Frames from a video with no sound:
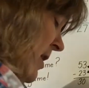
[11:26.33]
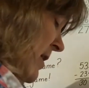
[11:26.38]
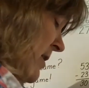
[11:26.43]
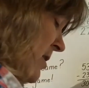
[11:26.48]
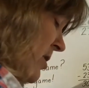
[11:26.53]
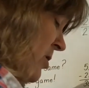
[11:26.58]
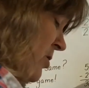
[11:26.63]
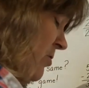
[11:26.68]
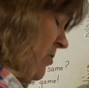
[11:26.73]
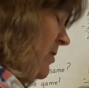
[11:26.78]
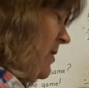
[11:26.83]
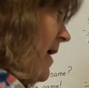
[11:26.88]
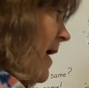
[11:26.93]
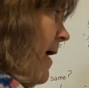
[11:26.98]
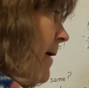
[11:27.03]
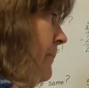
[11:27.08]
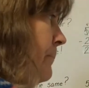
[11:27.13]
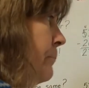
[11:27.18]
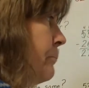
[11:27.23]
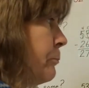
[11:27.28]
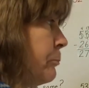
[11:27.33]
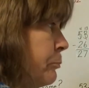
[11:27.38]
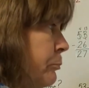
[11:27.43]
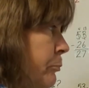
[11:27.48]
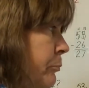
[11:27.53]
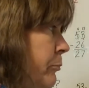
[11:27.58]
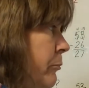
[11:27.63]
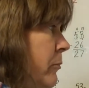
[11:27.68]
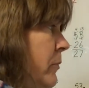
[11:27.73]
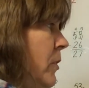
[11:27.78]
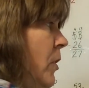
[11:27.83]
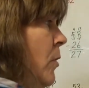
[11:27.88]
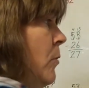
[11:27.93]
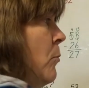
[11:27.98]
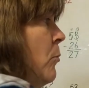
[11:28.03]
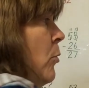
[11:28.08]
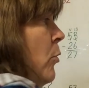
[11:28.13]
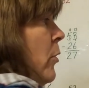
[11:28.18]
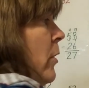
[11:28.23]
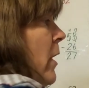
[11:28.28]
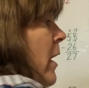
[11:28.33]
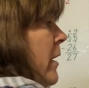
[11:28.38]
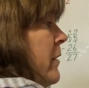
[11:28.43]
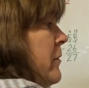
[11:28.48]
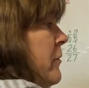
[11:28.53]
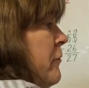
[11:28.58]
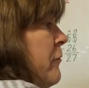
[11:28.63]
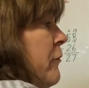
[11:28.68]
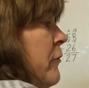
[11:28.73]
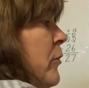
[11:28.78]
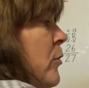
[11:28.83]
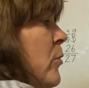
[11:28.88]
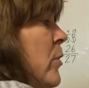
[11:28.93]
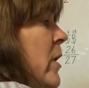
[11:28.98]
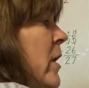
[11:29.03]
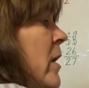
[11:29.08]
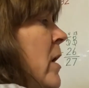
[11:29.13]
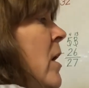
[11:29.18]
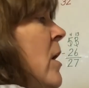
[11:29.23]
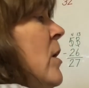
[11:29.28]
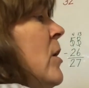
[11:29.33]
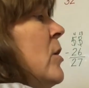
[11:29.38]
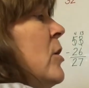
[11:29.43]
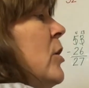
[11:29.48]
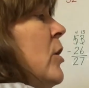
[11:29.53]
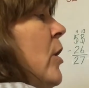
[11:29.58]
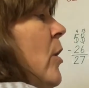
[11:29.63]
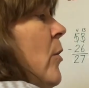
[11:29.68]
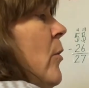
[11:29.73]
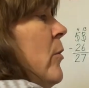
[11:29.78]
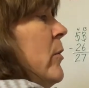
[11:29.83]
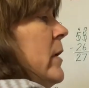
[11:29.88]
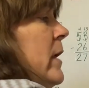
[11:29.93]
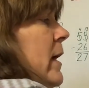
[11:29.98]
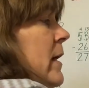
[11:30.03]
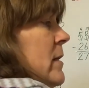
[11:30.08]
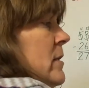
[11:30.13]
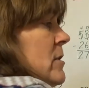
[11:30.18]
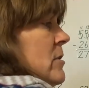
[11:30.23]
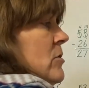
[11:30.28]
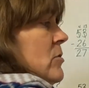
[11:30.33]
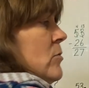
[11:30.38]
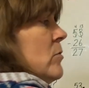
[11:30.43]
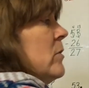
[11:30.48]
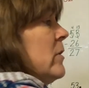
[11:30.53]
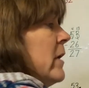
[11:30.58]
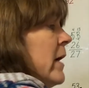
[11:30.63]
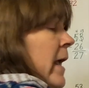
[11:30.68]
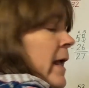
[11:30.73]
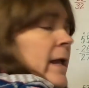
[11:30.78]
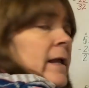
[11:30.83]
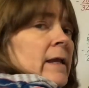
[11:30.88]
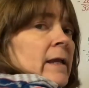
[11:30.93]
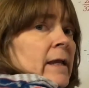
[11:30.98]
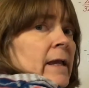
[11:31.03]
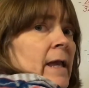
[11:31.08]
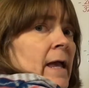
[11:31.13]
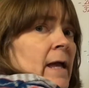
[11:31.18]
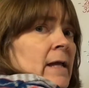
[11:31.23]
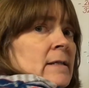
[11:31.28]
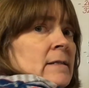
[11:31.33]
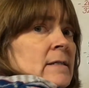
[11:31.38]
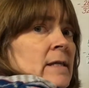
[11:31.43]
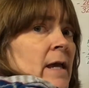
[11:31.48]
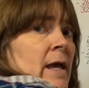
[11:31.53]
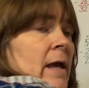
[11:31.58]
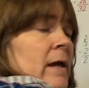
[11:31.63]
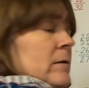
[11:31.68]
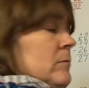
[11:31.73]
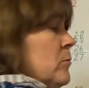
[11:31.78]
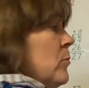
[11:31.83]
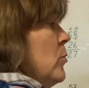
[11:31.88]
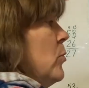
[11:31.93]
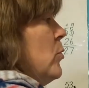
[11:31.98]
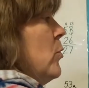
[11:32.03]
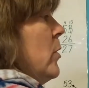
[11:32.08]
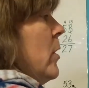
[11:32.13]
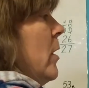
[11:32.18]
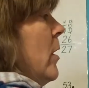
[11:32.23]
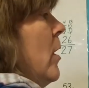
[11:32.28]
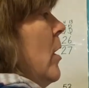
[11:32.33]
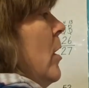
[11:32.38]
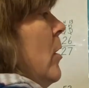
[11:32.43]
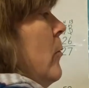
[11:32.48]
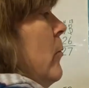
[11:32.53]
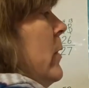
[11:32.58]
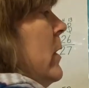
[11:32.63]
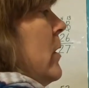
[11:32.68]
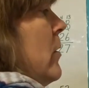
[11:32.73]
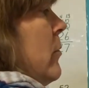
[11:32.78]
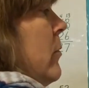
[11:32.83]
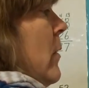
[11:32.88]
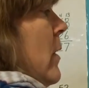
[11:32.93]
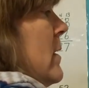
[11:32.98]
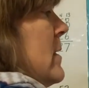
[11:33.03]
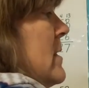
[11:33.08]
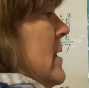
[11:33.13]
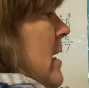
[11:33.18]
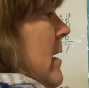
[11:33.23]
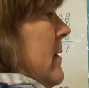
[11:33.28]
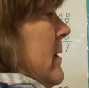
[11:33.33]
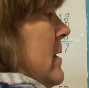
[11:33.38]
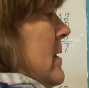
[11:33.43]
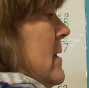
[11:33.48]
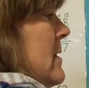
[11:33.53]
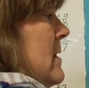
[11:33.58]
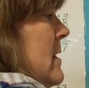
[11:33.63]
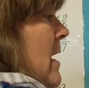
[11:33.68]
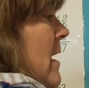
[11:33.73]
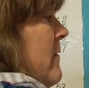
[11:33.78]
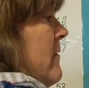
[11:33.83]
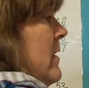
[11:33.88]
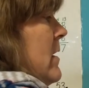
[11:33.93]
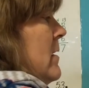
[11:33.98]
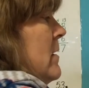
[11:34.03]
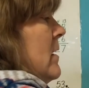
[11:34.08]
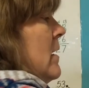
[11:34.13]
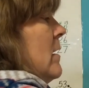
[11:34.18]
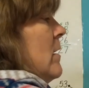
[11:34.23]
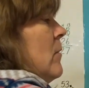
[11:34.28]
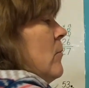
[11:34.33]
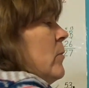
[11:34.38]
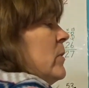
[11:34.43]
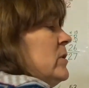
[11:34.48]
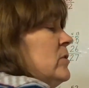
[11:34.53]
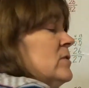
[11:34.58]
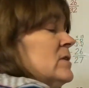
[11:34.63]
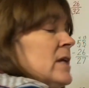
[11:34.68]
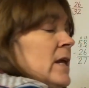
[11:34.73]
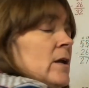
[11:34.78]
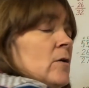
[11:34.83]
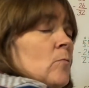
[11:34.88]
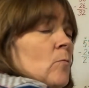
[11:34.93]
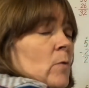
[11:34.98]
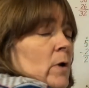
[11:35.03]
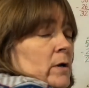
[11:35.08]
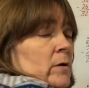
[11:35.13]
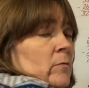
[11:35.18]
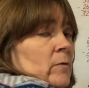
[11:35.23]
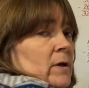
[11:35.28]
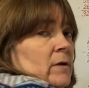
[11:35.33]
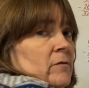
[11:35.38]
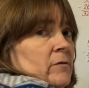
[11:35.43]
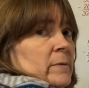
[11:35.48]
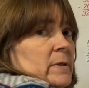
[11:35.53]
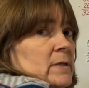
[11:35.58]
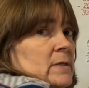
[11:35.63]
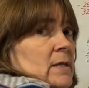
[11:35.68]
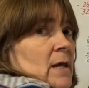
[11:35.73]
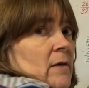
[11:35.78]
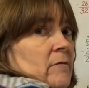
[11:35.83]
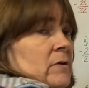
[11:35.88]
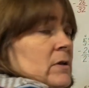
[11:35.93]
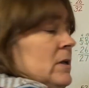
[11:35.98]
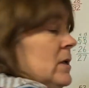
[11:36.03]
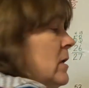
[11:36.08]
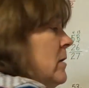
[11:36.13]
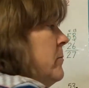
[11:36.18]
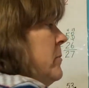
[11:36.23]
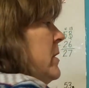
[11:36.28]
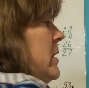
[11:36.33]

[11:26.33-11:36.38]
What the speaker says: let's do that. More on the floor, go next door and get 10 more. We cross out the 7. When you take 1 away from the 7, it